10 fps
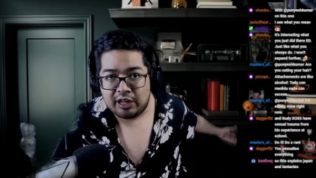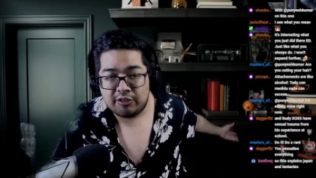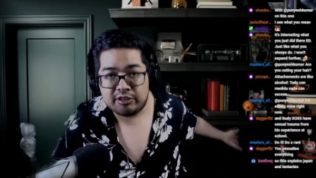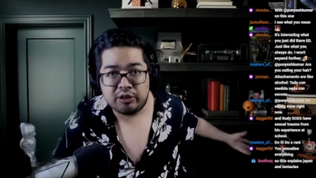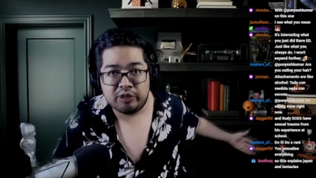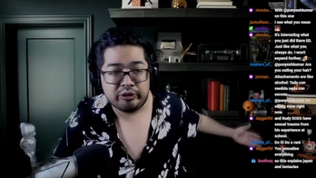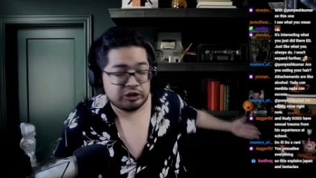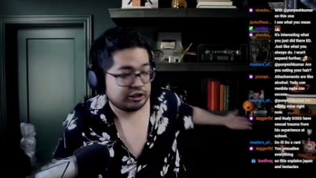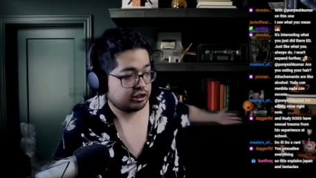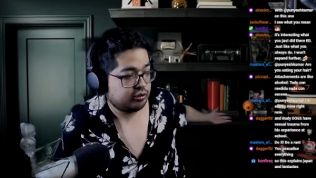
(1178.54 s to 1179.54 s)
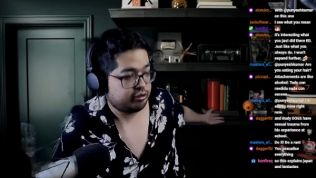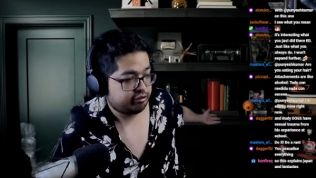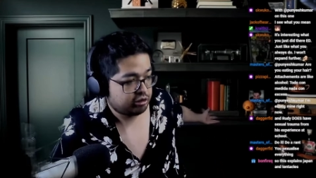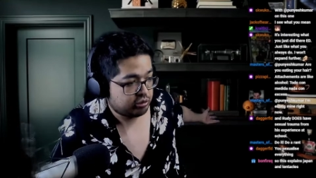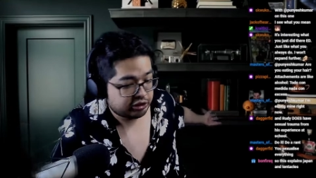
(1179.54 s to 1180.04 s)
how does he go rush into
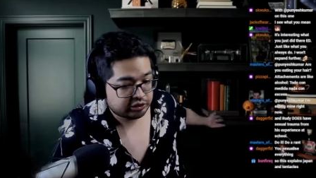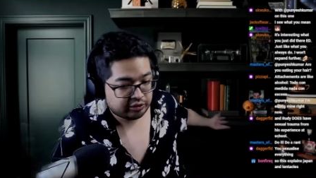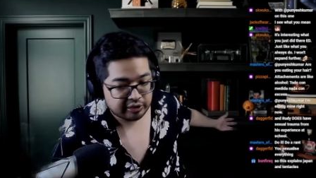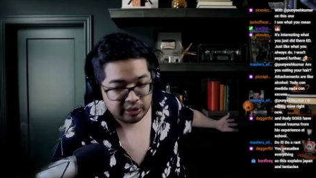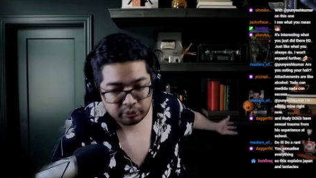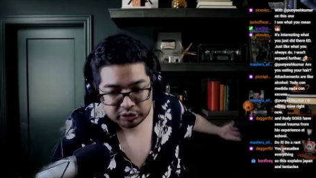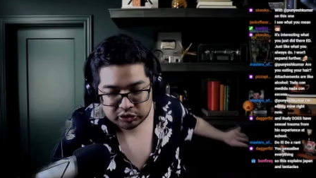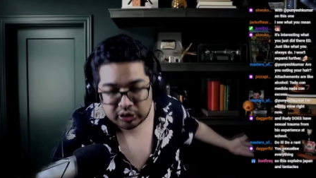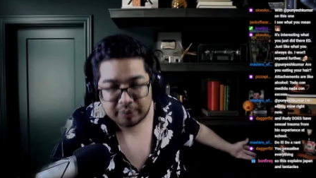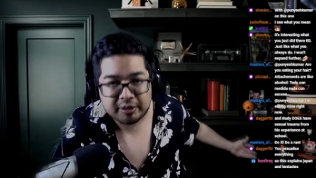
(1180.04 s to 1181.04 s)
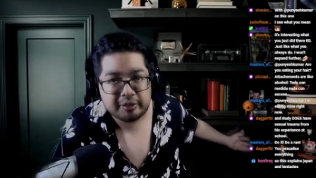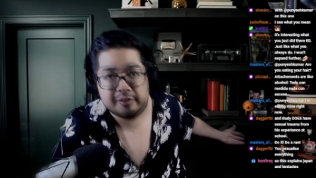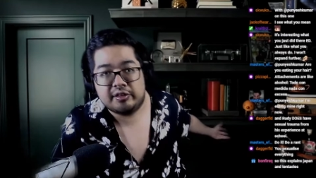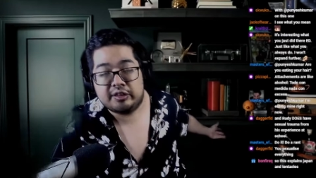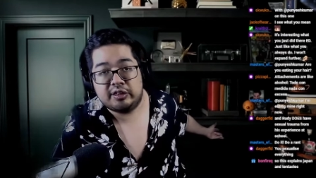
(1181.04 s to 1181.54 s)
situations? What trauma does
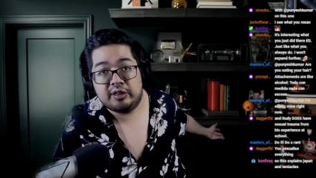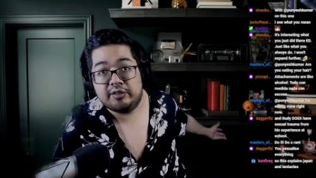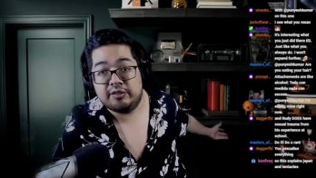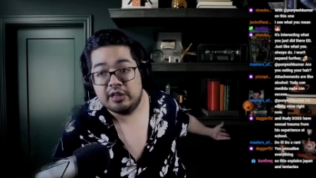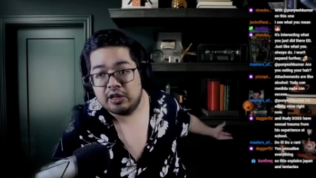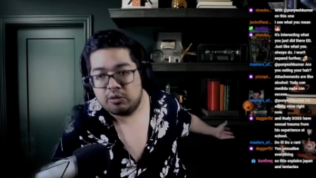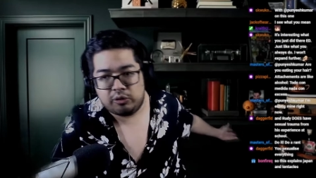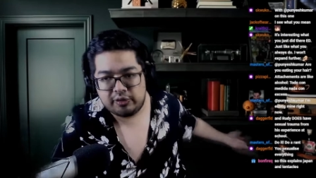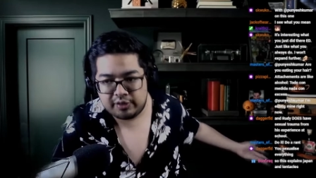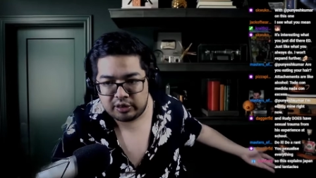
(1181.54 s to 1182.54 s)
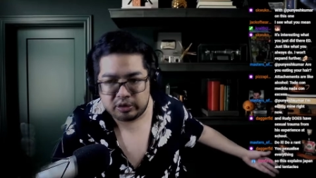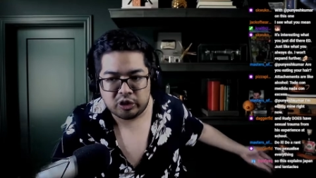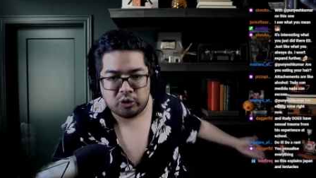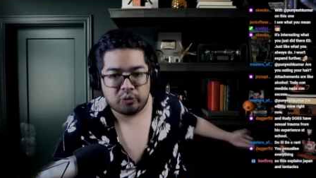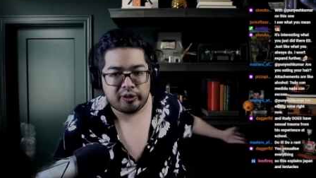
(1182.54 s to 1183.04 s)
this cause? Where does he
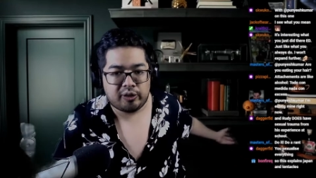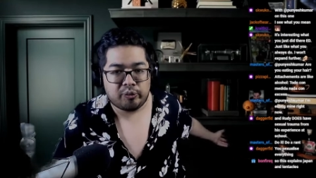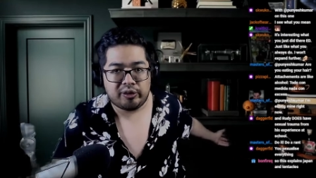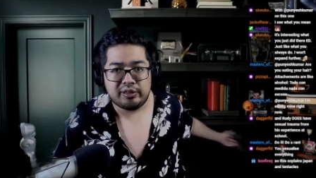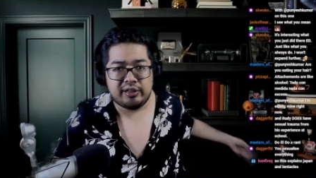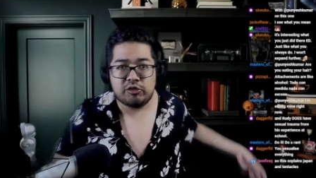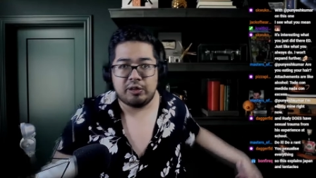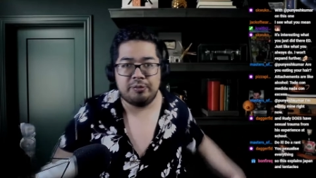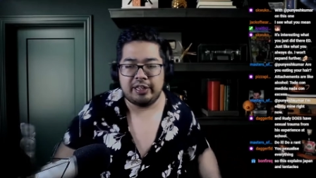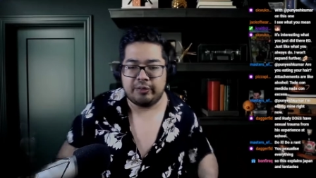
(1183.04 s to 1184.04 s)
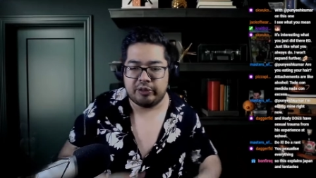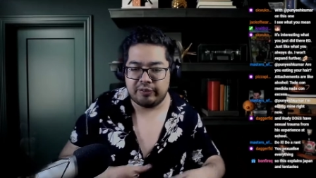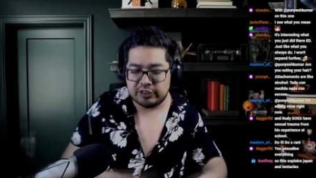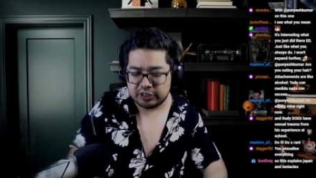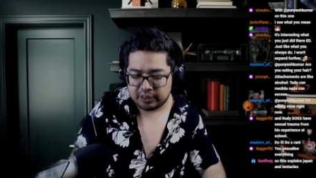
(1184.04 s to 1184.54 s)
go? That's what I'm saying.
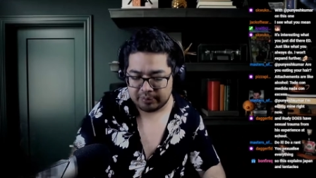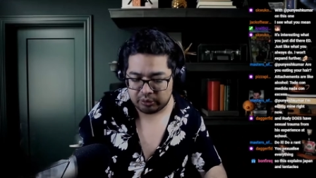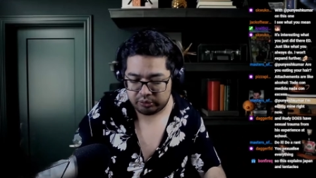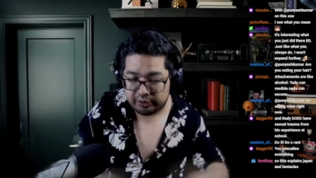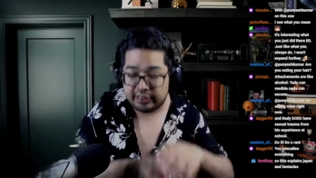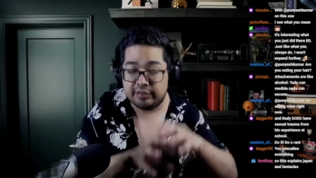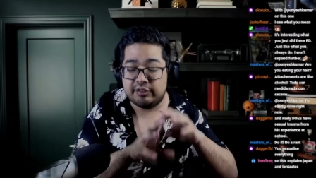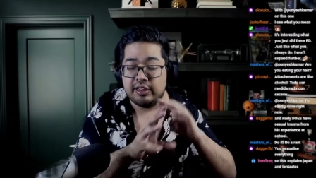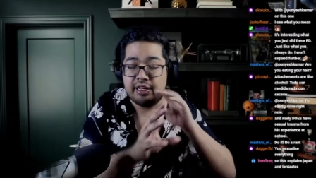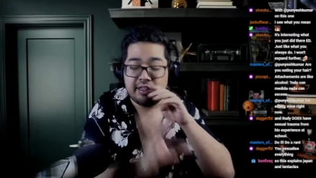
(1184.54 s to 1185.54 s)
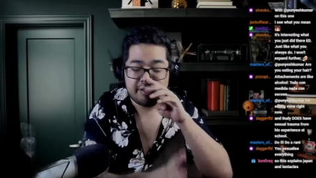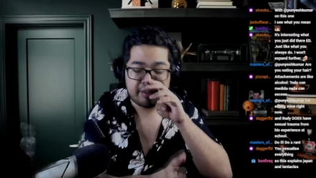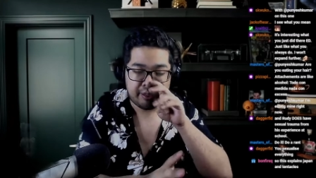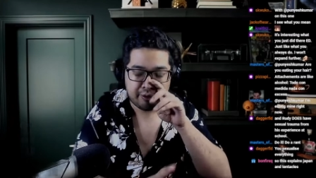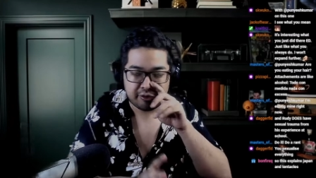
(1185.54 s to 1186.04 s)
Whenever I talk about Rudeus as
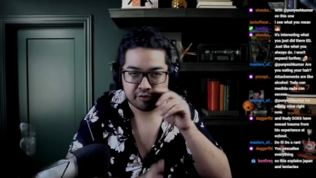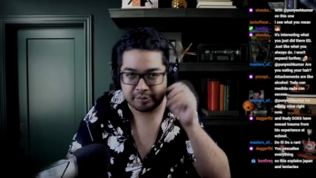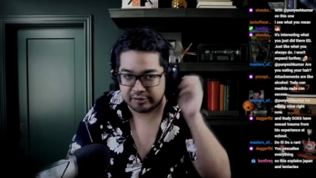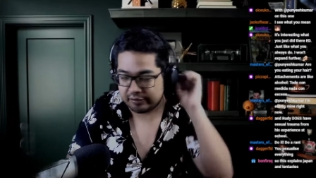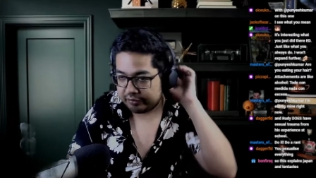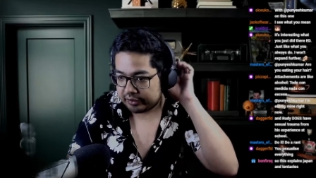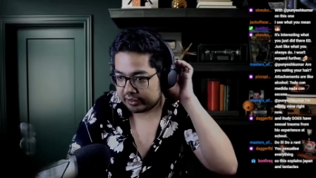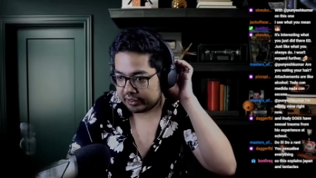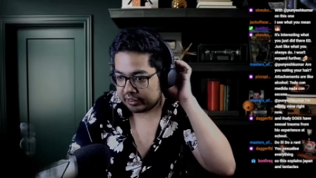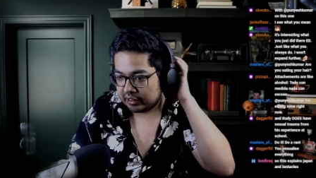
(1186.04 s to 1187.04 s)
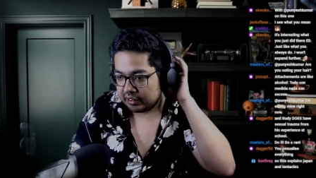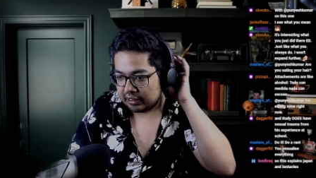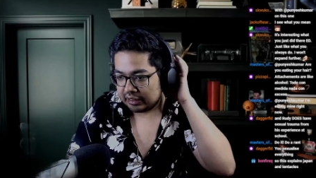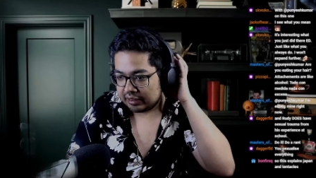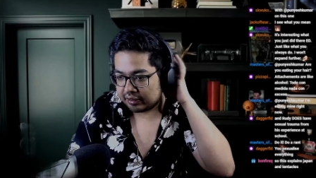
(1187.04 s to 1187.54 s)
a character specifically,
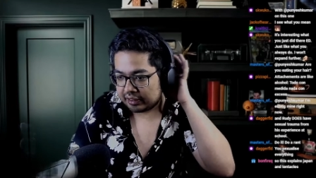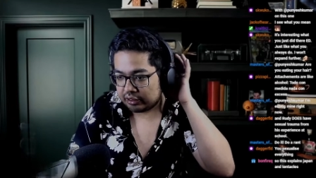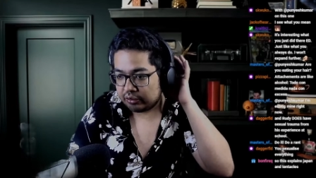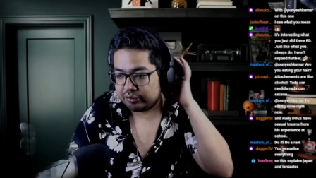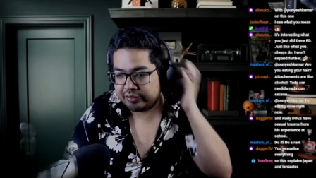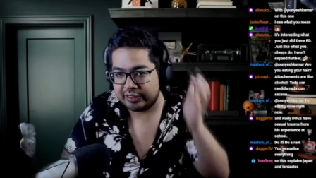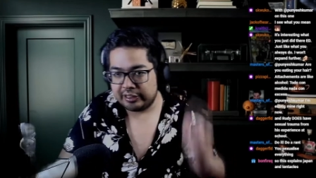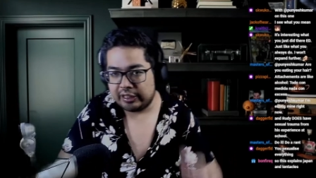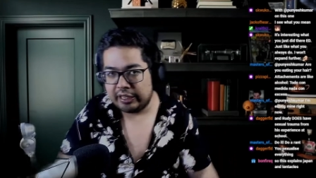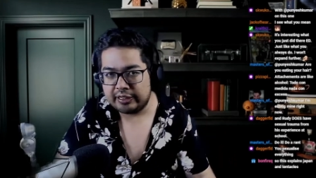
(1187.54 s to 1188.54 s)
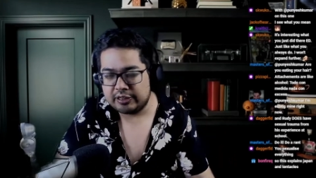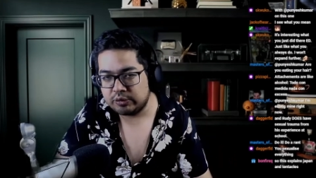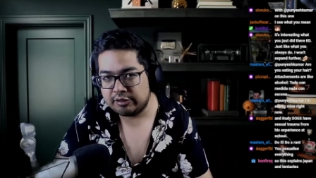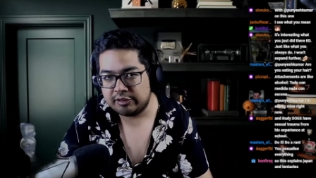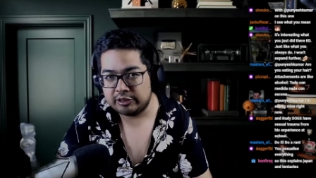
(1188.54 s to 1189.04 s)
It's like you've seen a lot of the
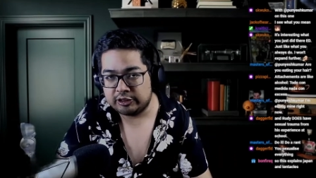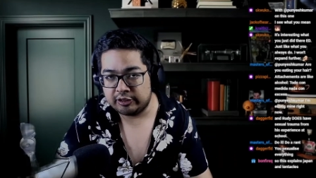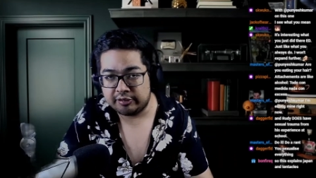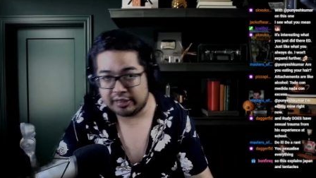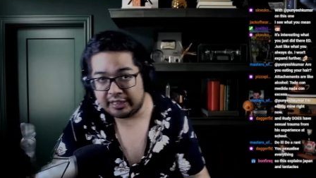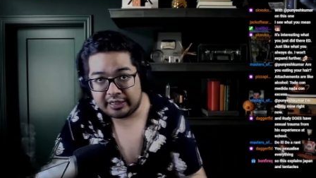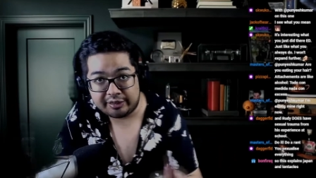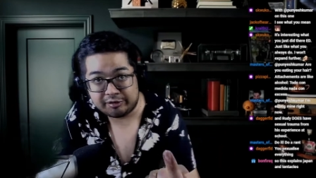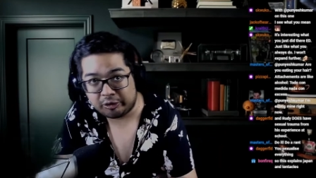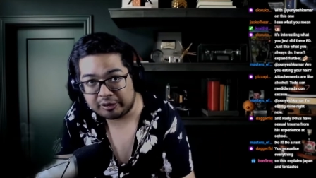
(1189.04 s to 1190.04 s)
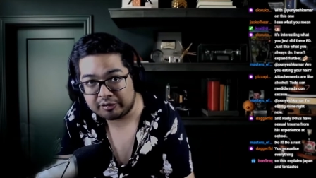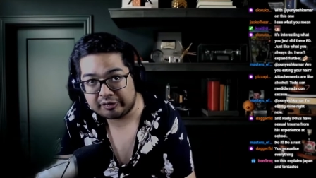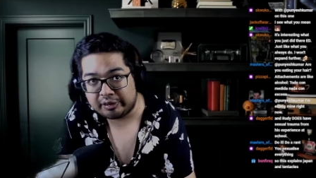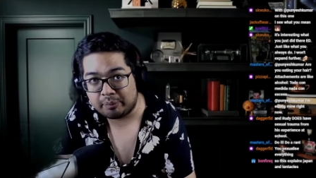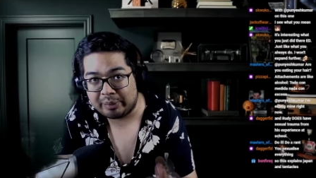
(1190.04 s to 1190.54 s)
twists and turns, i.e. he's starting
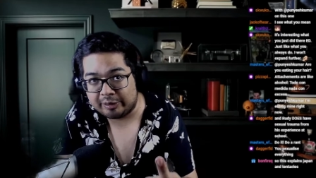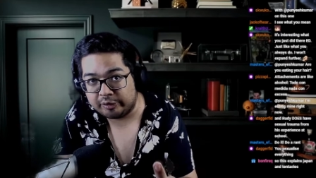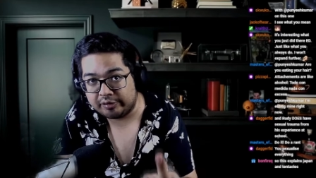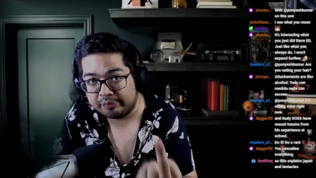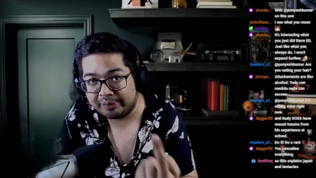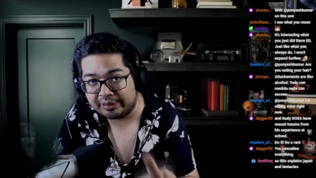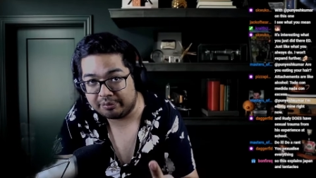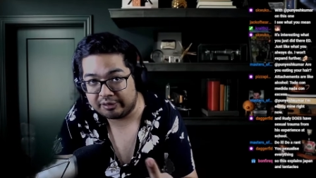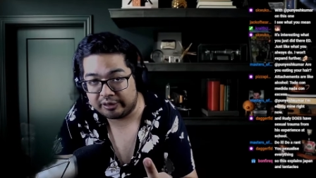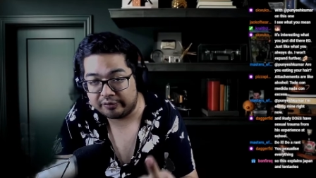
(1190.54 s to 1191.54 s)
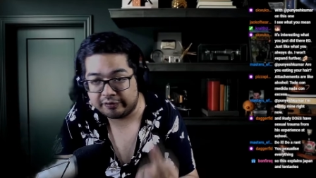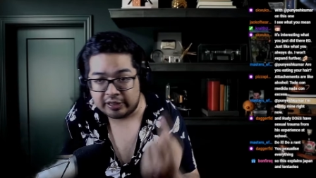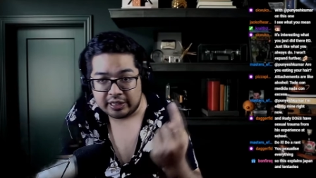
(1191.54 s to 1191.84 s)
to set up boundaries by himself,